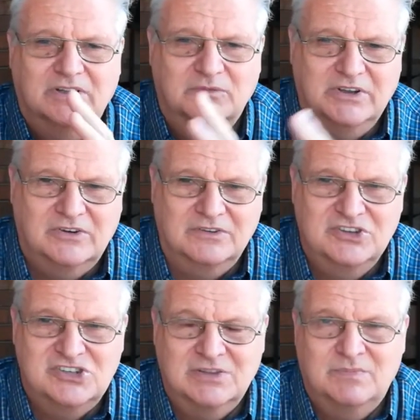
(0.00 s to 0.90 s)
We're
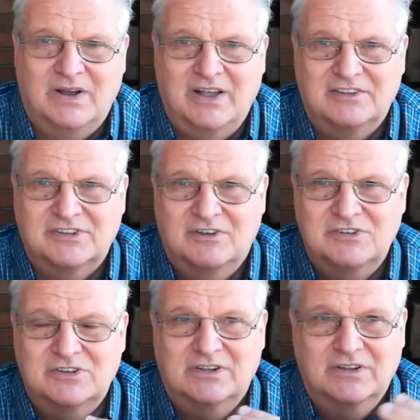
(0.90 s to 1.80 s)
conditioned by our
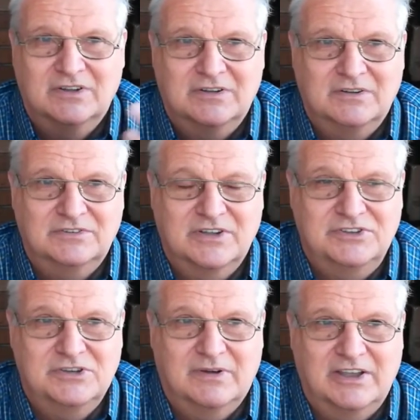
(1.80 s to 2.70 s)
social
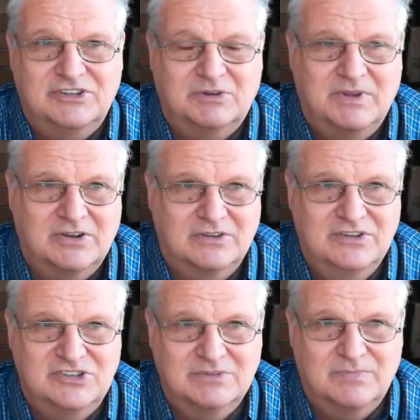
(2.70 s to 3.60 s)
situation, we're
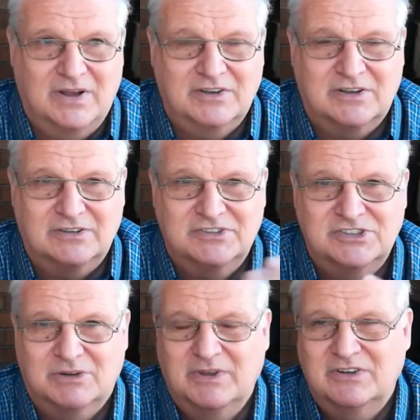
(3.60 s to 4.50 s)
conditioned by
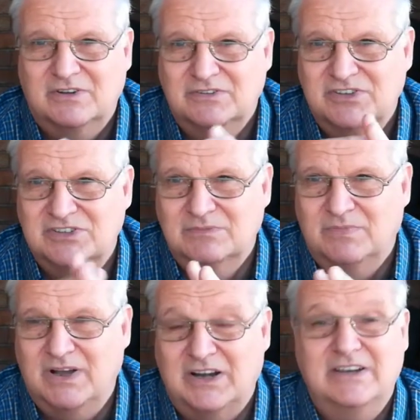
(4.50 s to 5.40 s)
culture, we're conditioned
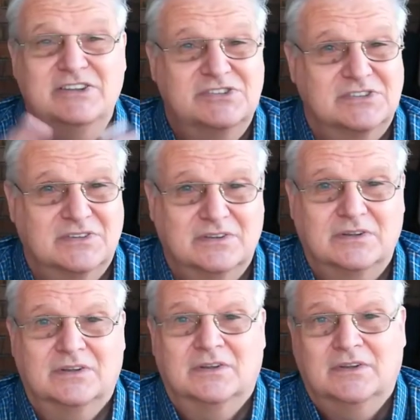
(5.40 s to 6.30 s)
by religion,
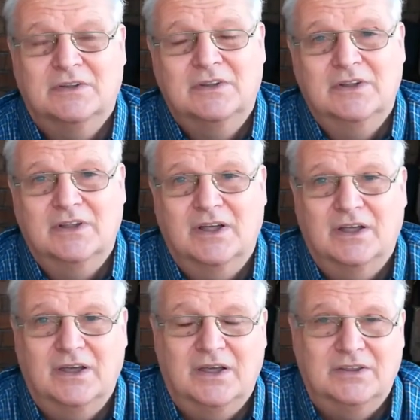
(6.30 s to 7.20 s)

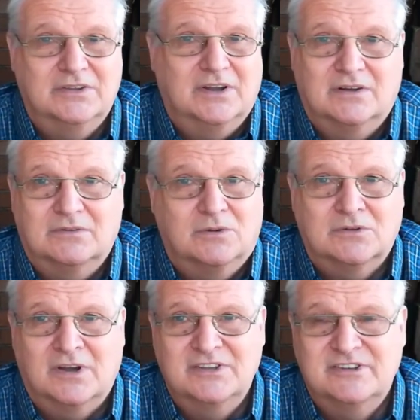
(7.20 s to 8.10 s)
and all
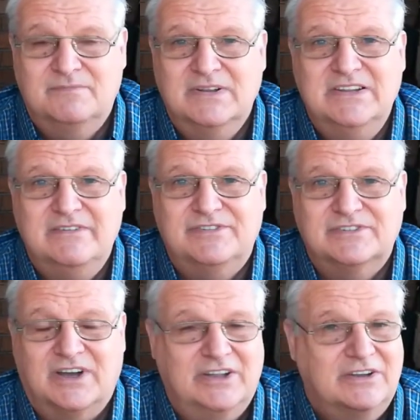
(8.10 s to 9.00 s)
kinds of
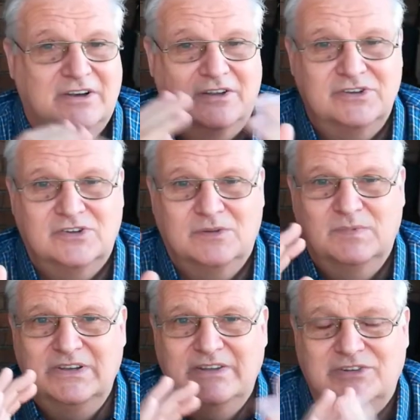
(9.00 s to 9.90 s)
beliefs, ideological
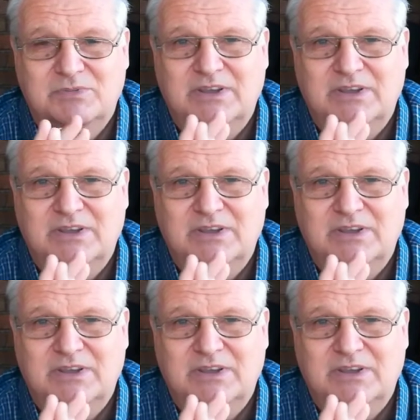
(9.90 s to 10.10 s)
beliefs.